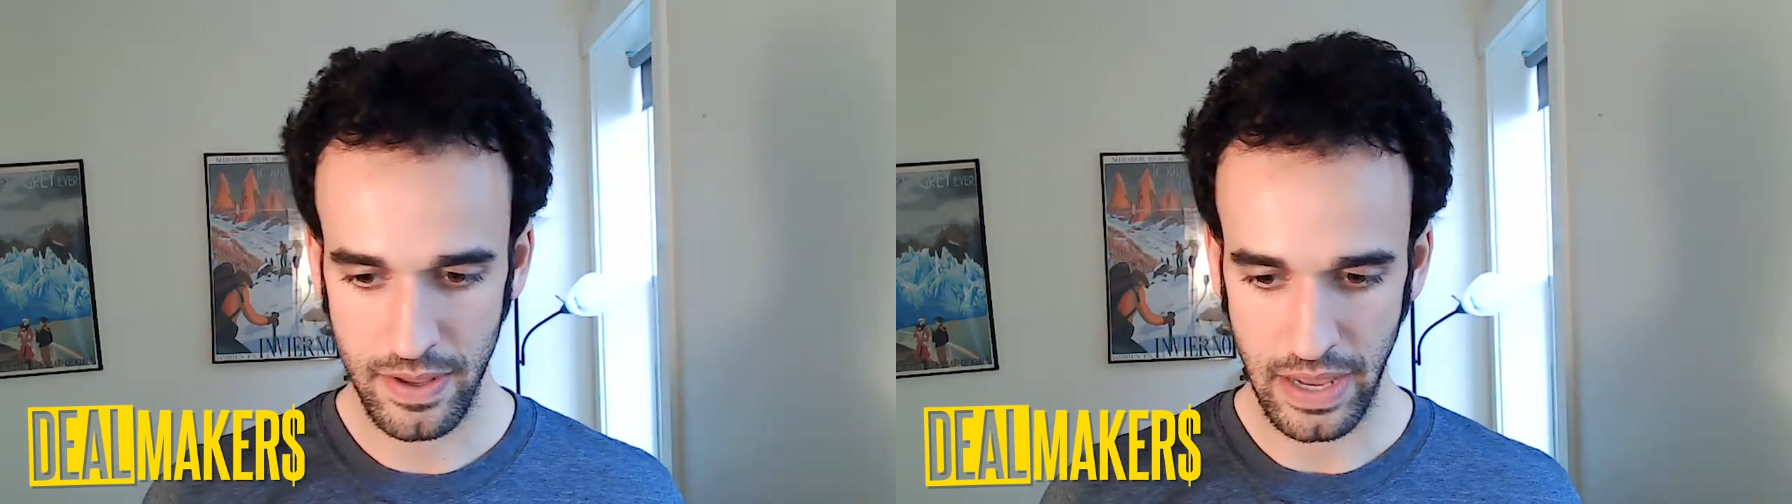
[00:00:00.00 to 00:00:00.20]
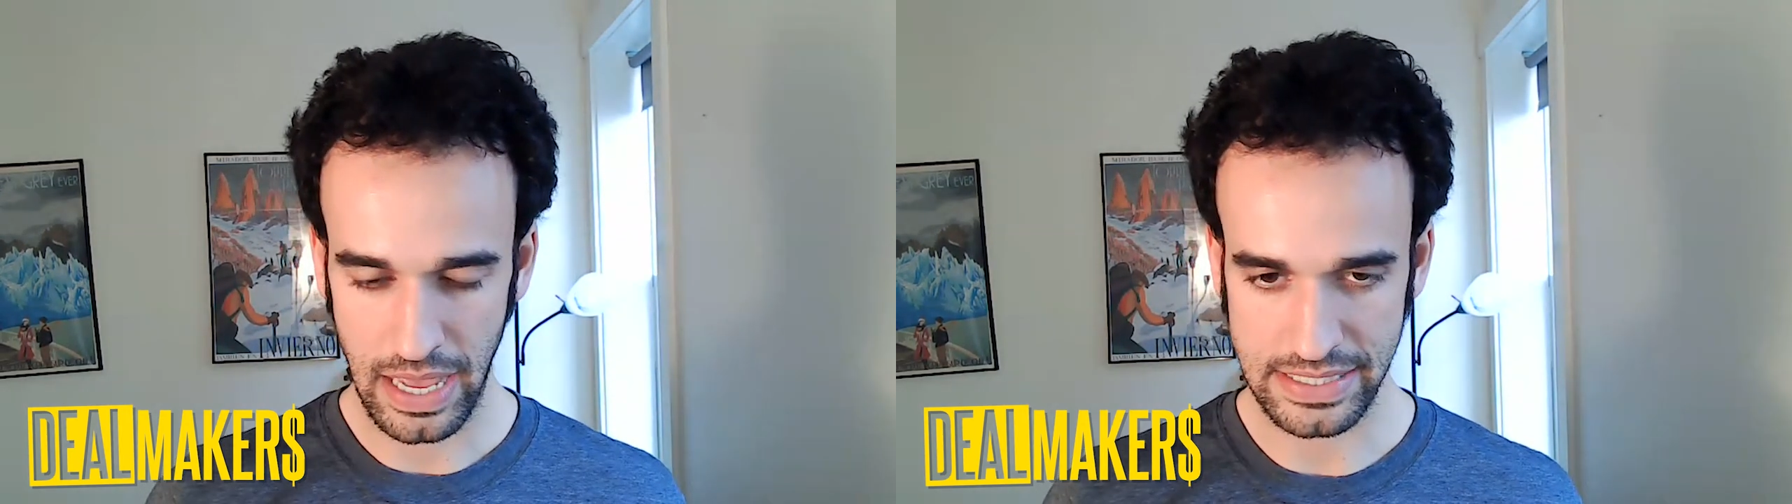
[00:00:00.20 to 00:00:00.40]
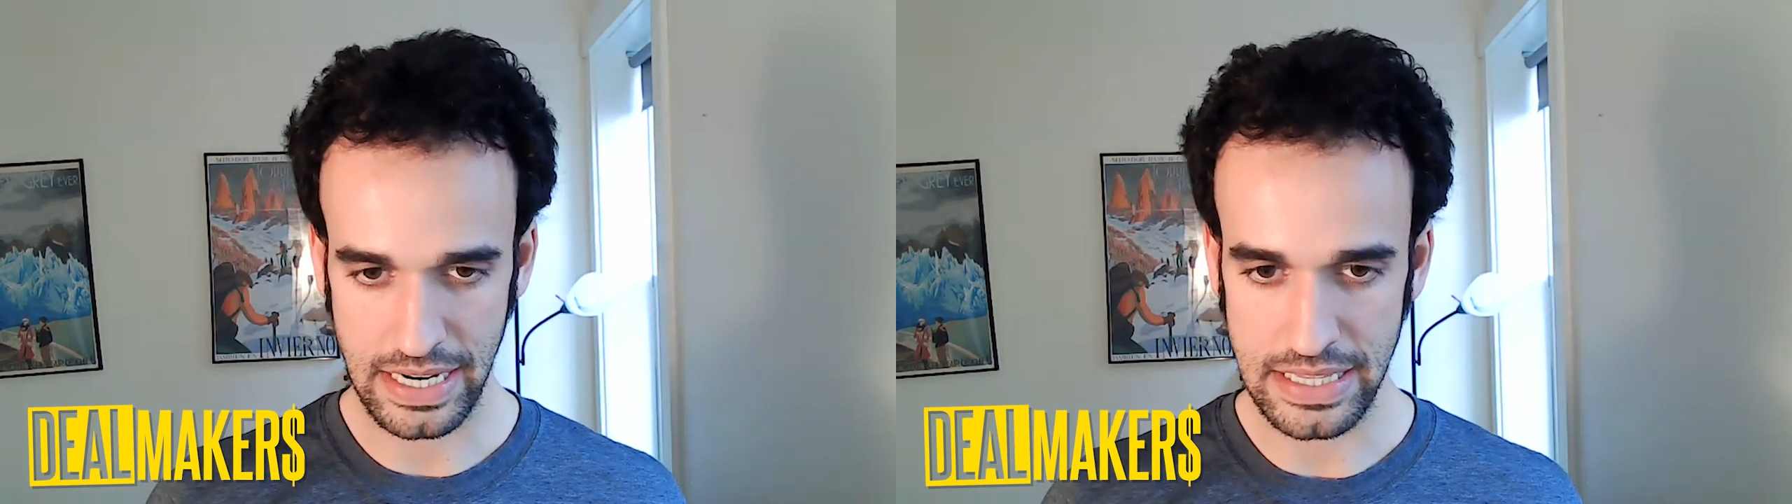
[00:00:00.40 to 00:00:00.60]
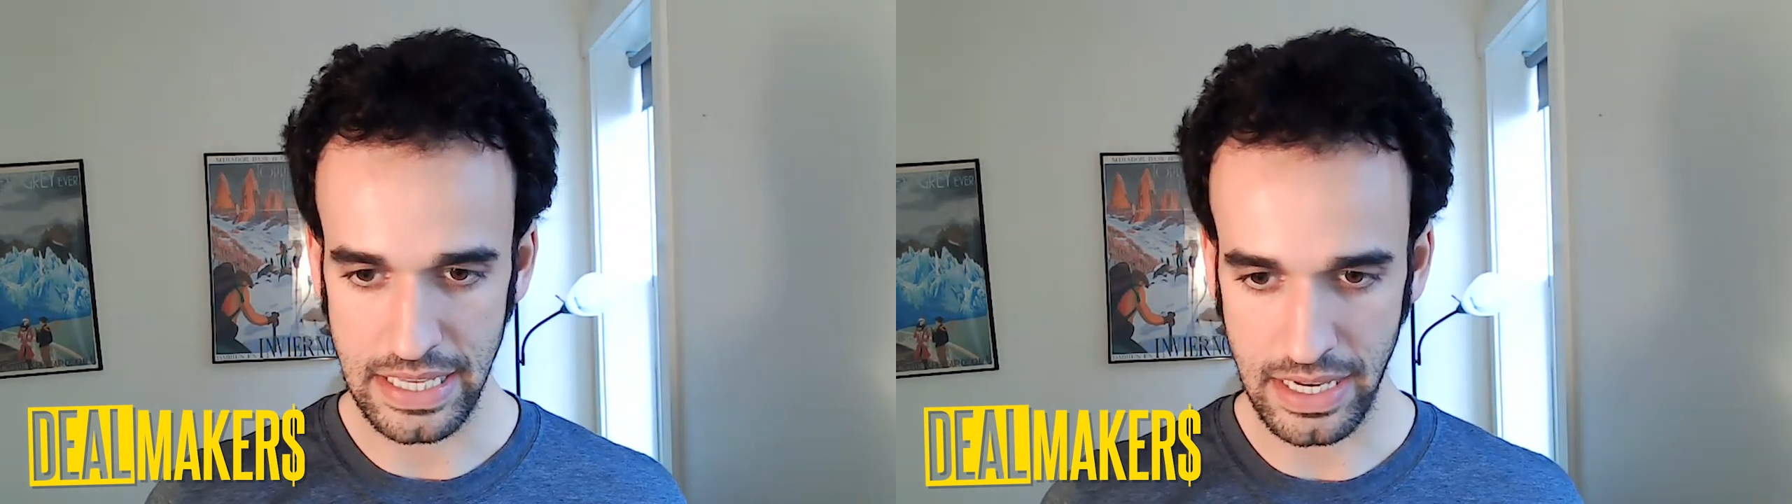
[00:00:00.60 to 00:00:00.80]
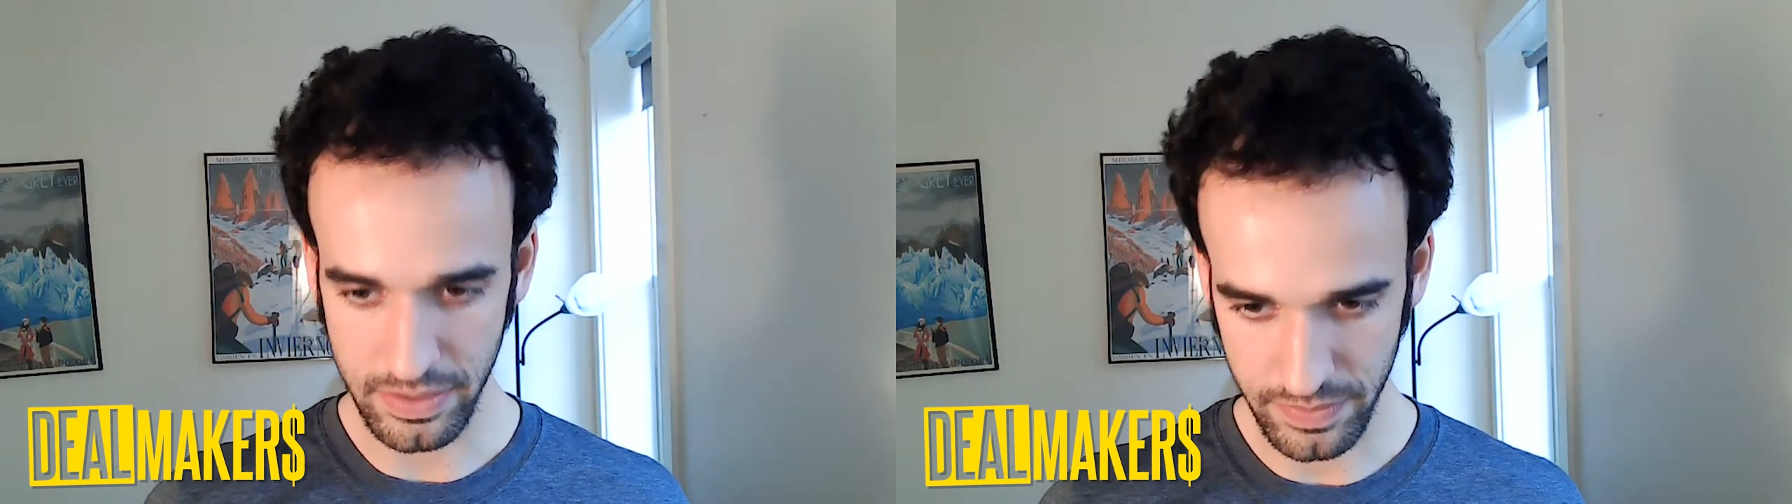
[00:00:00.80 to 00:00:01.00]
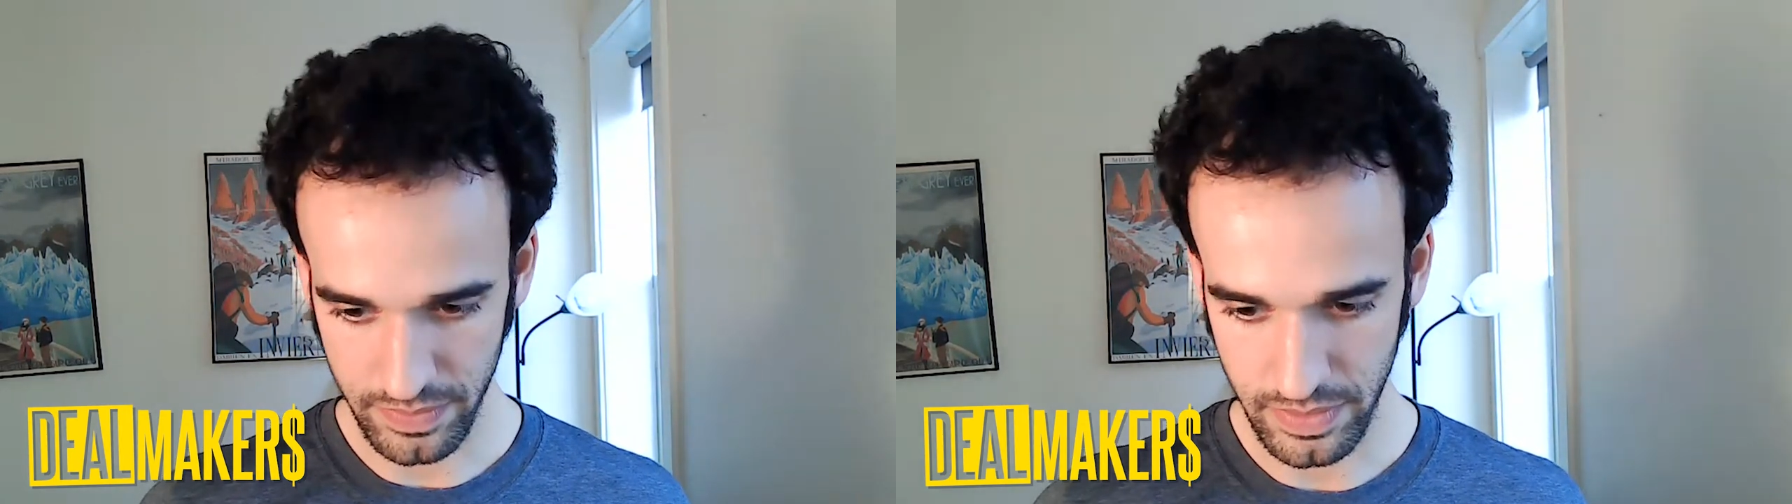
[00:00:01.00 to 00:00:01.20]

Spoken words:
has an idea